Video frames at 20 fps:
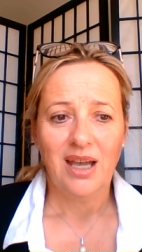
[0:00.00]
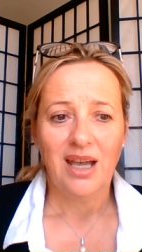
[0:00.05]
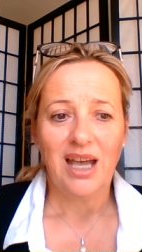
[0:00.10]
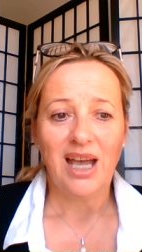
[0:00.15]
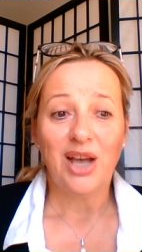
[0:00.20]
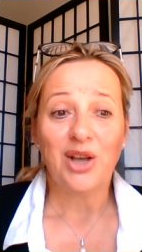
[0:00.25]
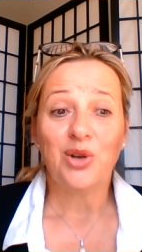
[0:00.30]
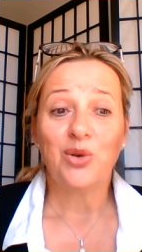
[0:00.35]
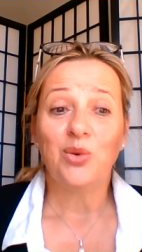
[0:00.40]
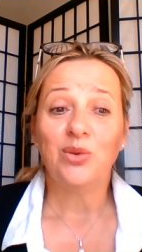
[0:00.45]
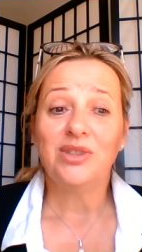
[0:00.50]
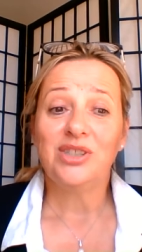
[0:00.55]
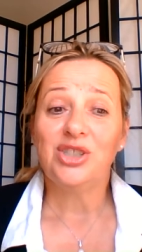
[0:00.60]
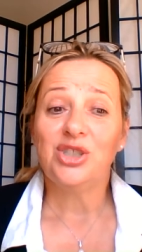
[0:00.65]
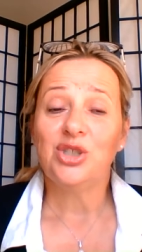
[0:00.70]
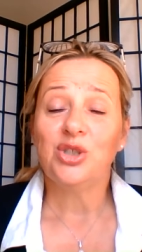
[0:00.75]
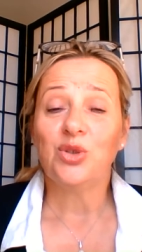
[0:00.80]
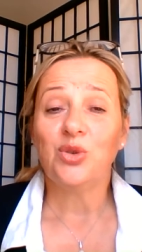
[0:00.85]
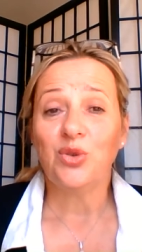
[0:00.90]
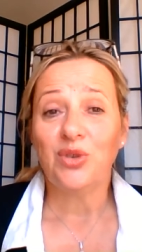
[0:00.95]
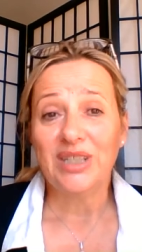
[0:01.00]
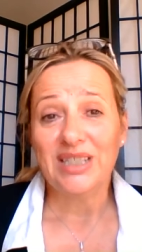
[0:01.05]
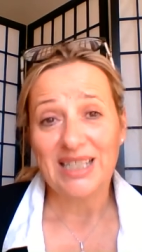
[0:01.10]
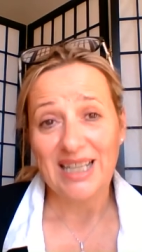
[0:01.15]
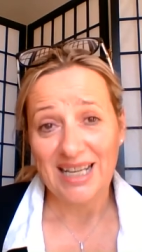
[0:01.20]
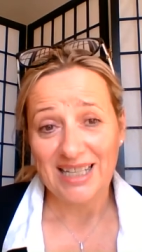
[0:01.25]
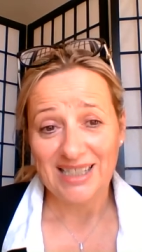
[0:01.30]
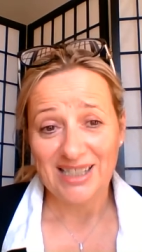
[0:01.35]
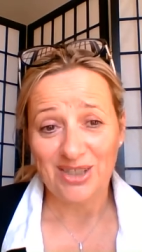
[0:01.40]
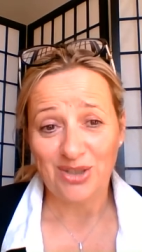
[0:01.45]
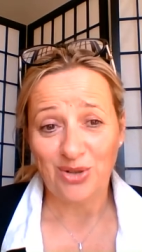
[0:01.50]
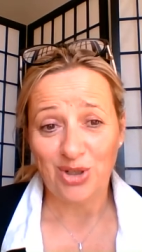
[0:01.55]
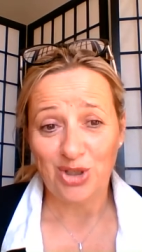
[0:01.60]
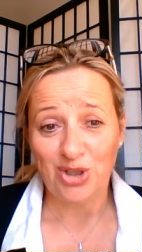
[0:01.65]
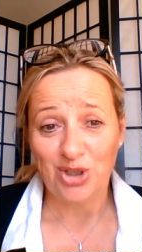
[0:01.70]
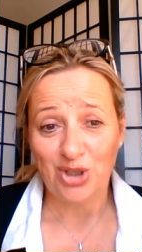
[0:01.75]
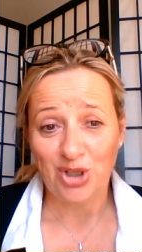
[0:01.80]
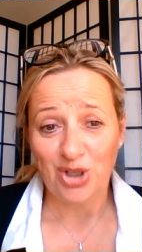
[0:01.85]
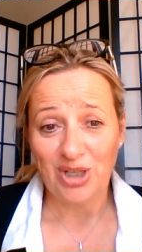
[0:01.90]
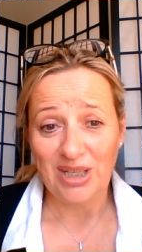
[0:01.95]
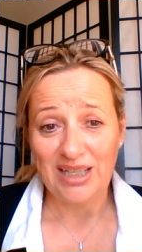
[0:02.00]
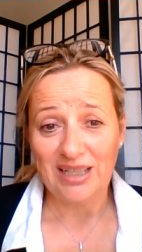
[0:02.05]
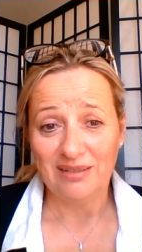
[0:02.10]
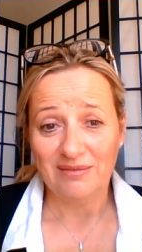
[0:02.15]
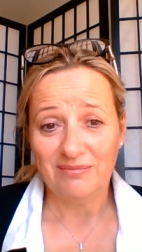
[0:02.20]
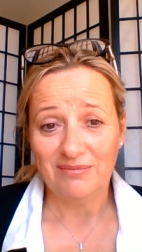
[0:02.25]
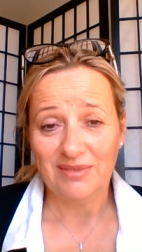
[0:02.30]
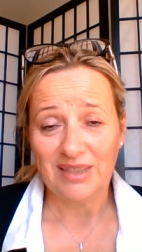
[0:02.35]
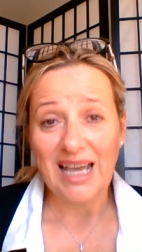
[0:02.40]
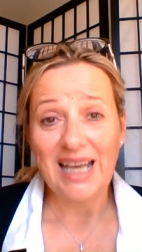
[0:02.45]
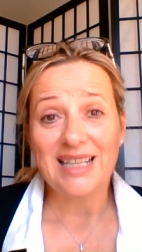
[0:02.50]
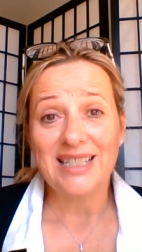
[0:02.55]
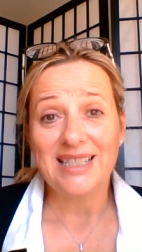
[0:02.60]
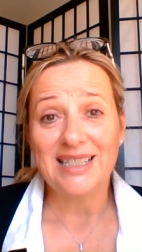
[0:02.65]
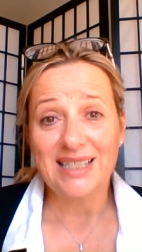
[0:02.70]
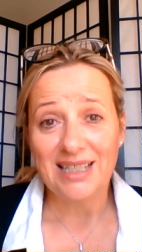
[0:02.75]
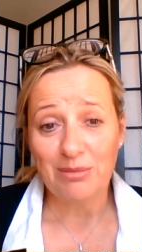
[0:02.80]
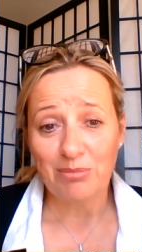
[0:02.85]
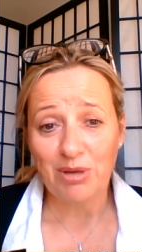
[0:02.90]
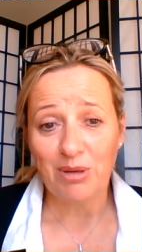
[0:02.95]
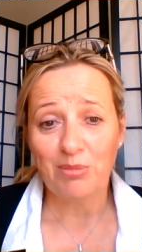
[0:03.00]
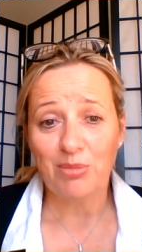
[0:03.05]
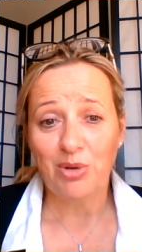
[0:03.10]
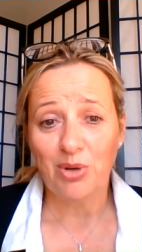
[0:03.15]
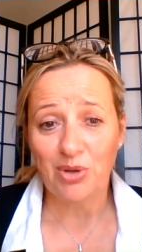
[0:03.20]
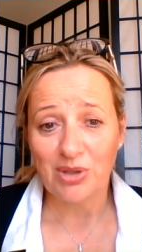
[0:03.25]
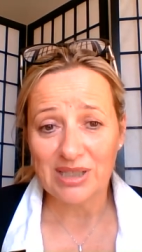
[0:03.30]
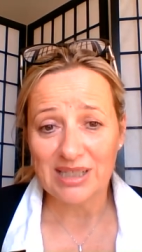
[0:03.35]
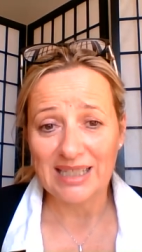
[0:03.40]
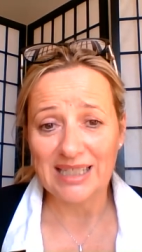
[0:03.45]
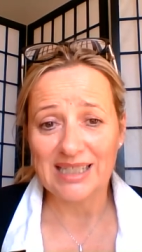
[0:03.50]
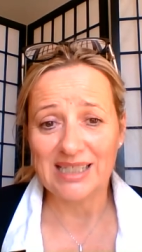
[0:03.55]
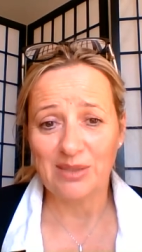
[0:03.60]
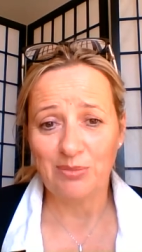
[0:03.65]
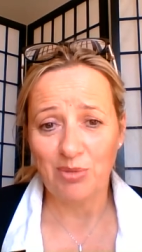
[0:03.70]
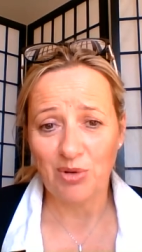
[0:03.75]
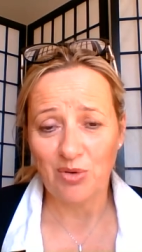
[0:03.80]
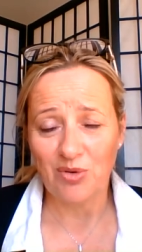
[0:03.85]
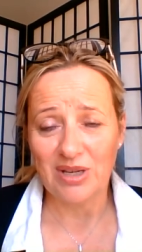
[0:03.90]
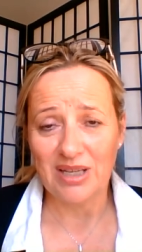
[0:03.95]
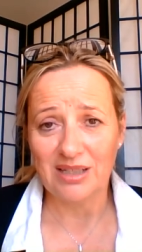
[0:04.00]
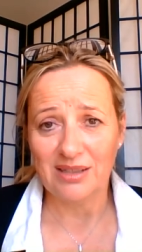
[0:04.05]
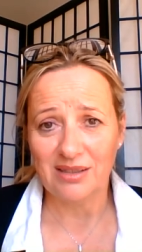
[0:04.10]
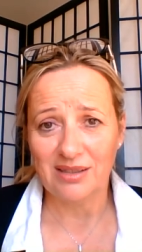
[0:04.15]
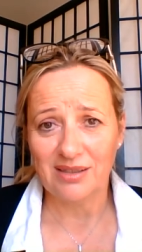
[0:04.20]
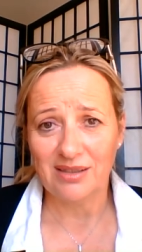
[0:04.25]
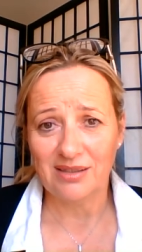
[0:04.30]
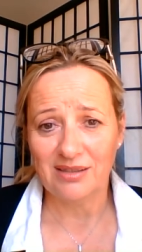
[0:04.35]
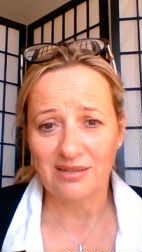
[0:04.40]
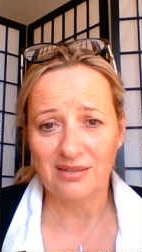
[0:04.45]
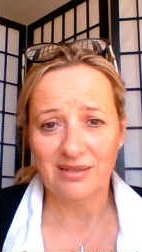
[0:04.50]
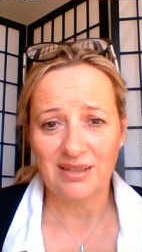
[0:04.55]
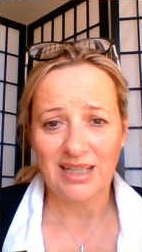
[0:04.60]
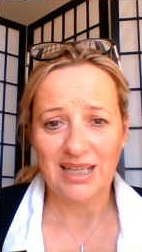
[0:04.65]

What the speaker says: A good story takes us on a journey, a deeper personal experience.